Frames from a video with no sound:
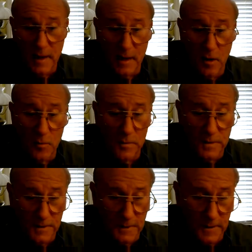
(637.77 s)
That,
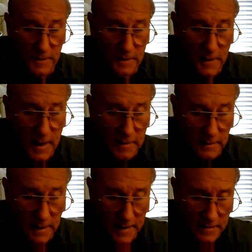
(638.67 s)
along with
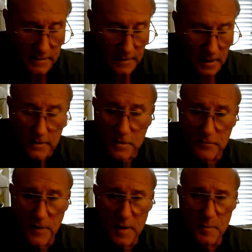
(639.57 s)

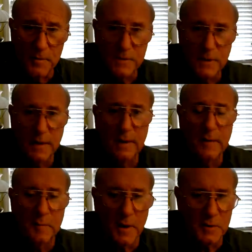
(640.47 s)
collagen fibers,
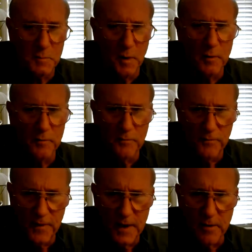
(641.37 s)
makes bone
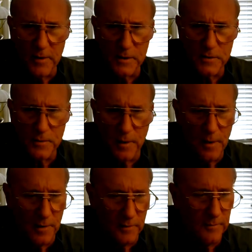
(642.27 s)
very
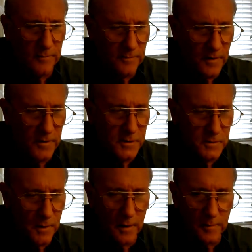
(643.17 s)
strong, very
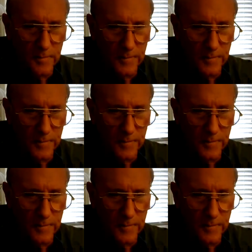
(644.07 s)
strong.